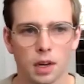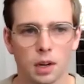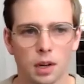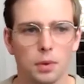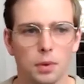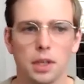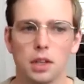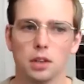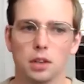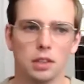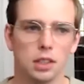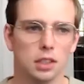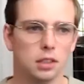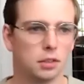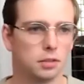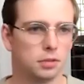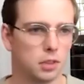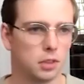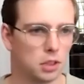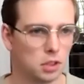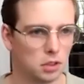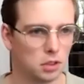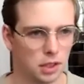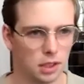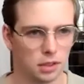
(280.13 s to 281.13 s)
We don't need the
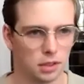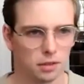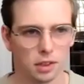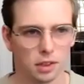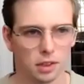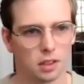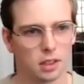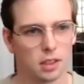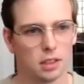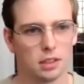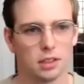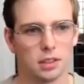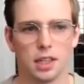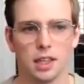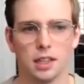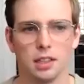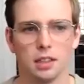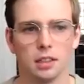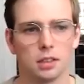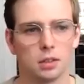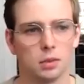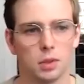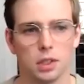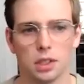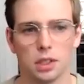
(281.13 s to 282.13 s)
virtual env in our
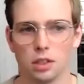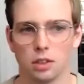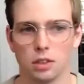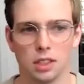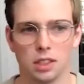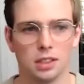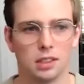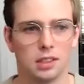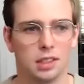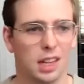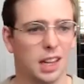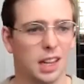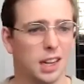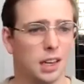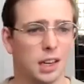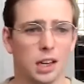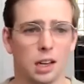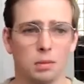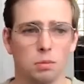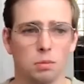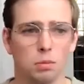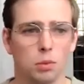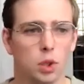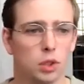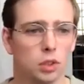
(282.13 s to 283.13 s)
container. We don't need
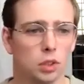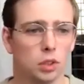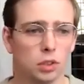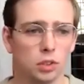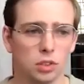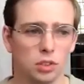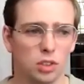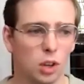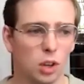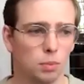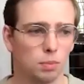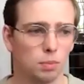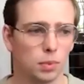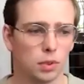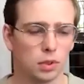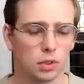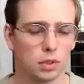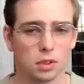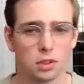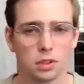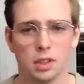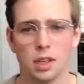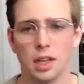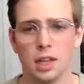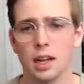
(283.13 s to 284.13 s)
data, models,
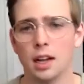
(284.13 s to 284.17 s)
notebooks.